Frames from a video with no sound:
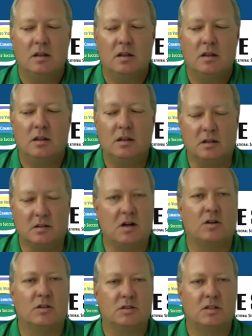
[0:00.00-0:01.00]
the
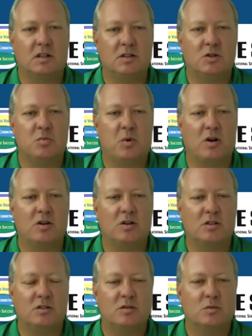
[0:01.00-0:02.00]
adults, the industry
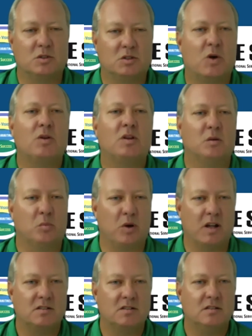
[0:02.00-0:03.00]
partners, were totally
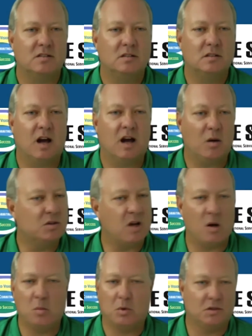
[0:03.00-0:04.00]
impressed. I was
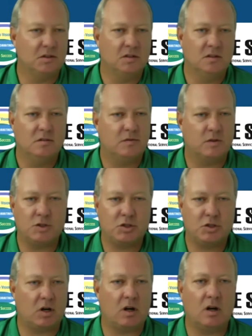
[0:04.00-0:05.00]
humbled for
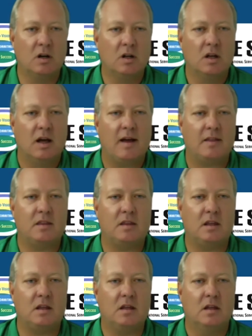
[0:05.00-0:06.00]
sure at
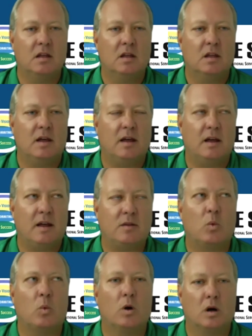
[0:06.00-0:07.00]
the
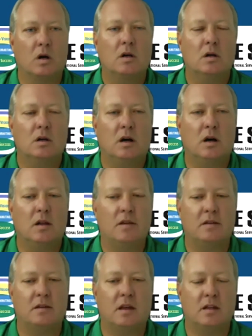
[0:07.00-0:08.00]
work
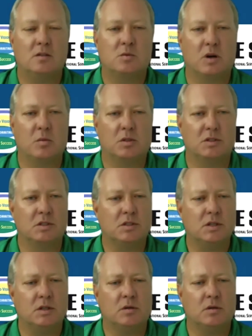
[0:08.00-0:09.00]
that the kids were able to
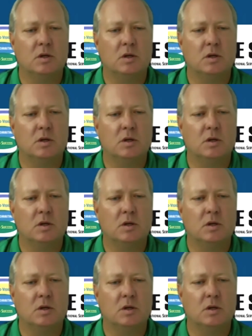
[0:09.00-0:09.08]
do.